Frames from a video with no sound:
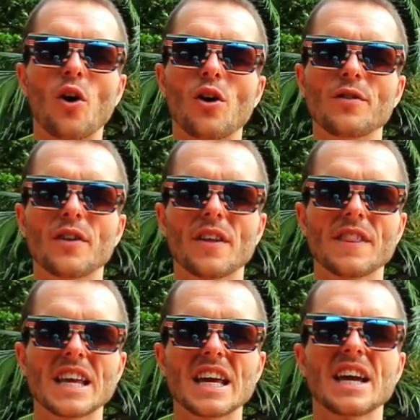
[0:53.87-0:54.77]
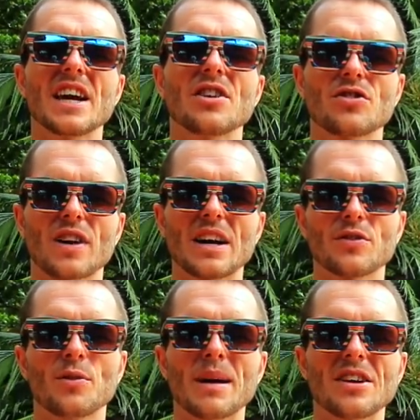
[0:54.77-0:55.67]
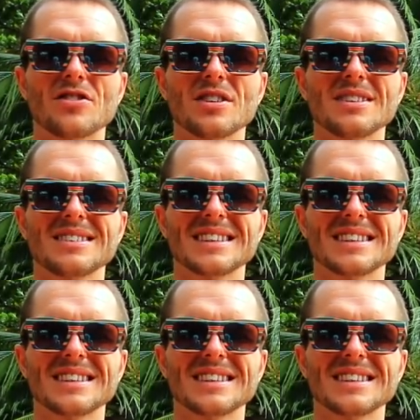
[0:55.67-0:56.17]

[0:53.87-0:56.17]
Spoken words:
of the year transformation